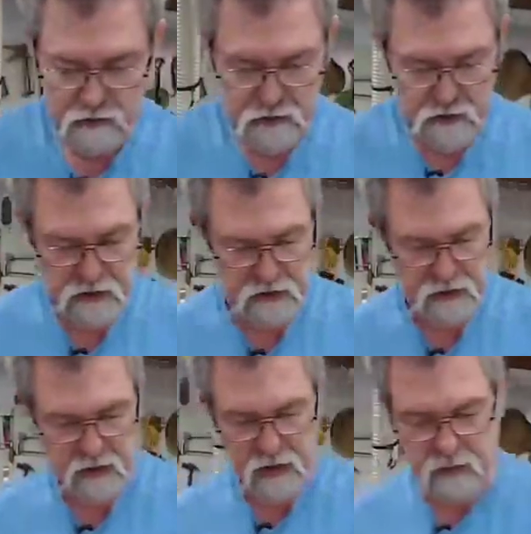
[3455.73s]
The
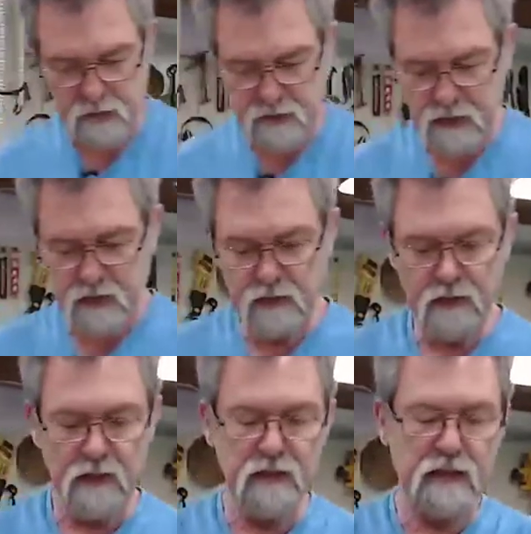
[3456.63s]
G6 iMuffs,
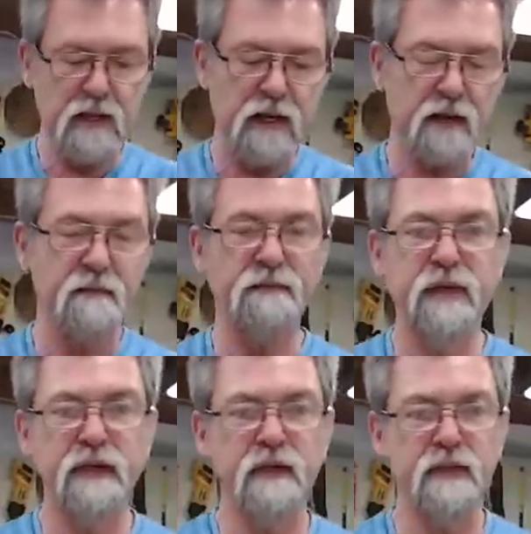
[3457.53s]
and these are
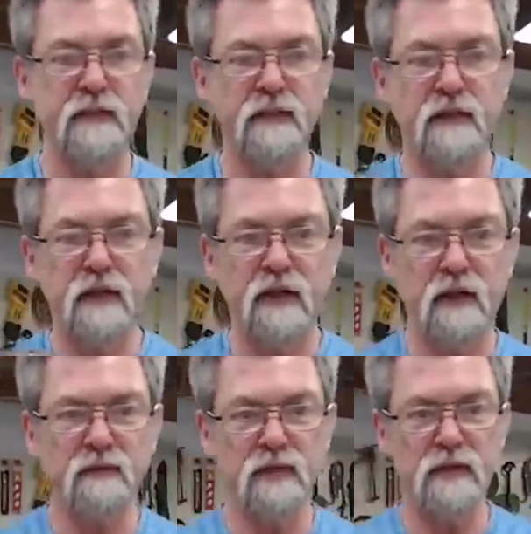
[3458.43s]
fantastic. I
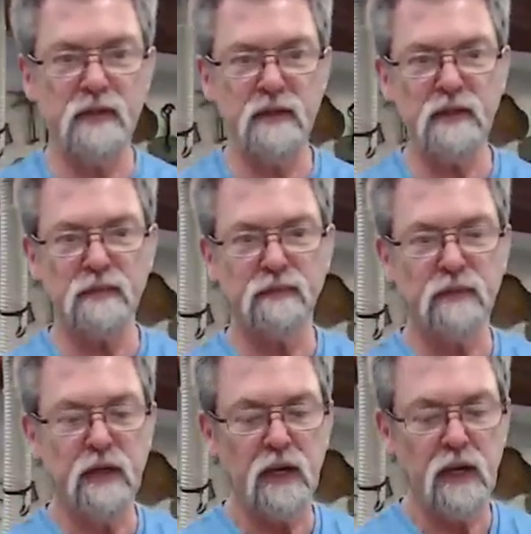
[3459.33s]
love these things.
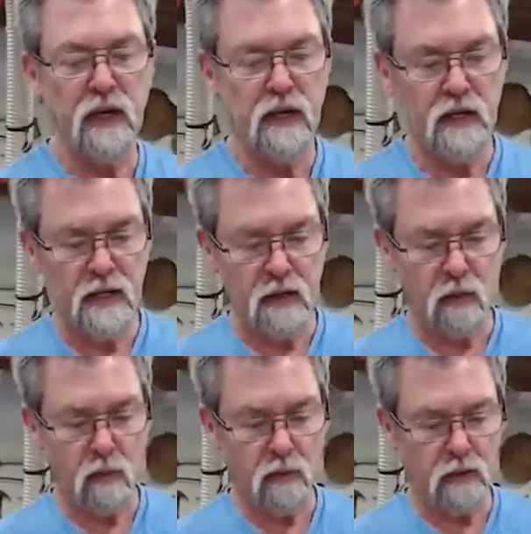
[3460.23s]

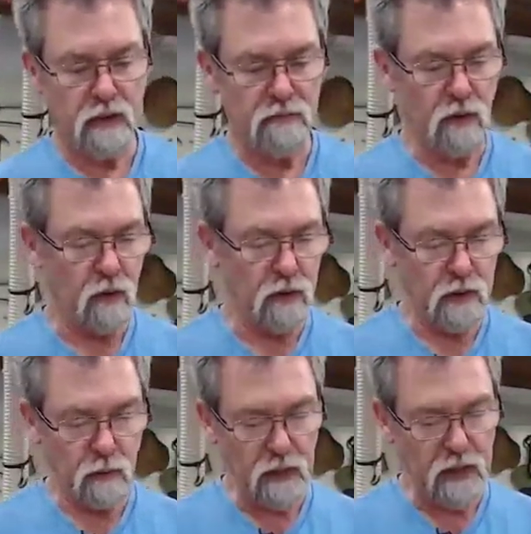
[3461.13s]
Now, if you're
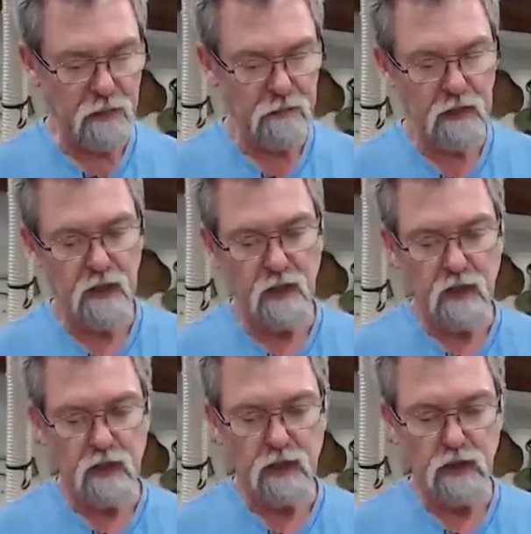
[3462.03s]
the winner,
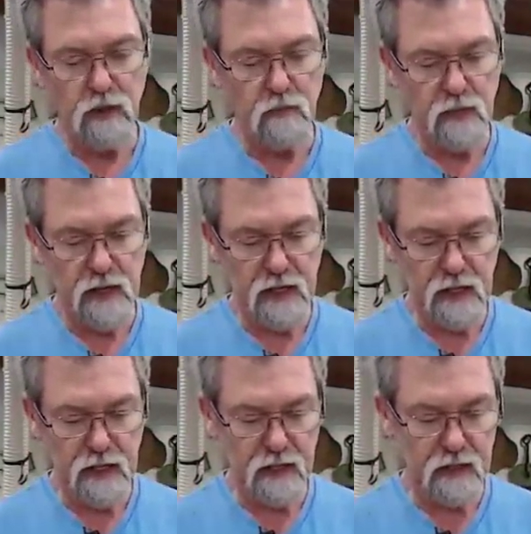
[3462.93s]
you
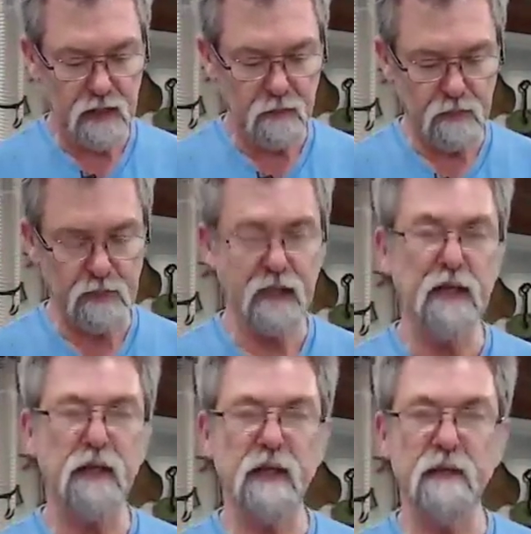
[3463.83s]
may end up
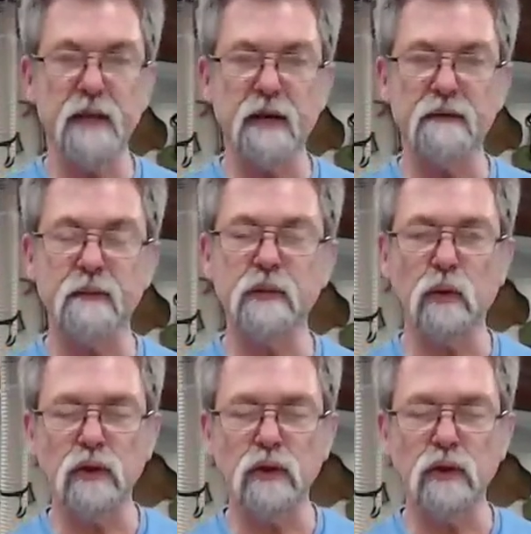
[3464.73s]
getting an email from me.